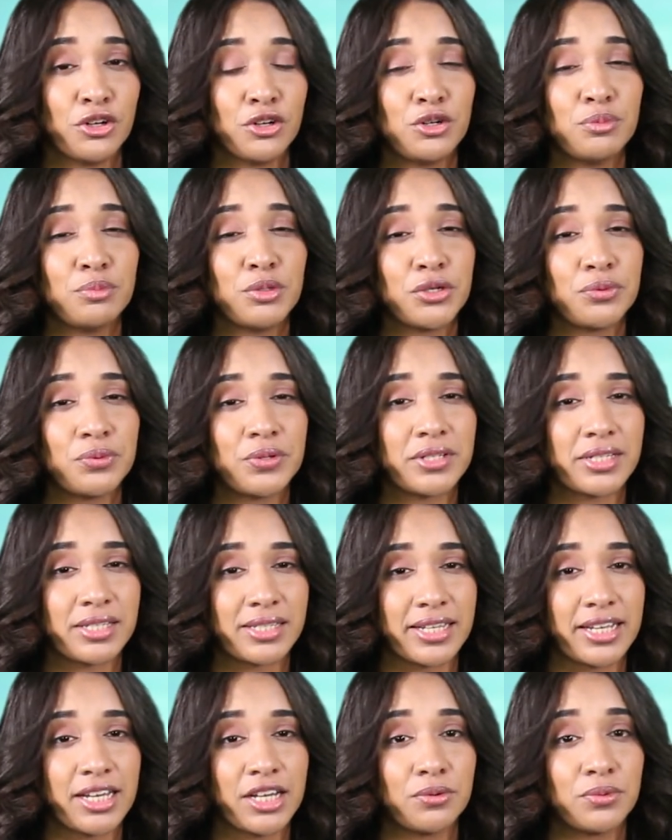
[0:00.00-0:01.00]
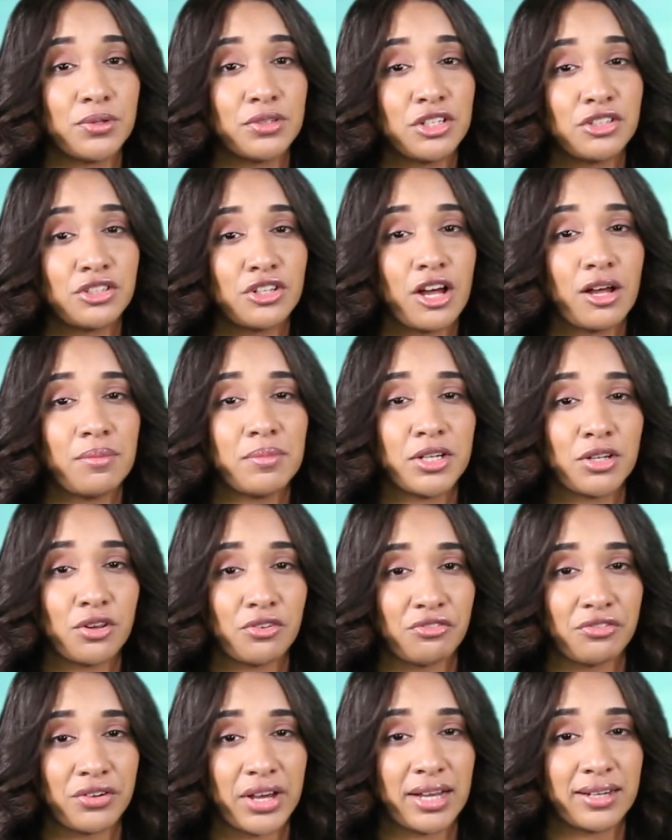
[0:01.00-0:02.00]
whom you will see will determine your
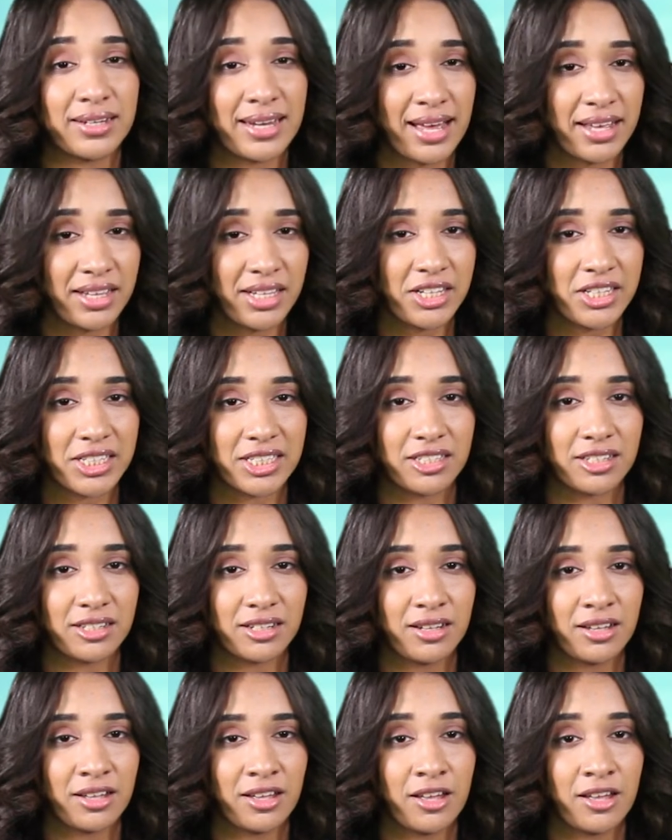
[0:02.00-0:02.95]
fate that year.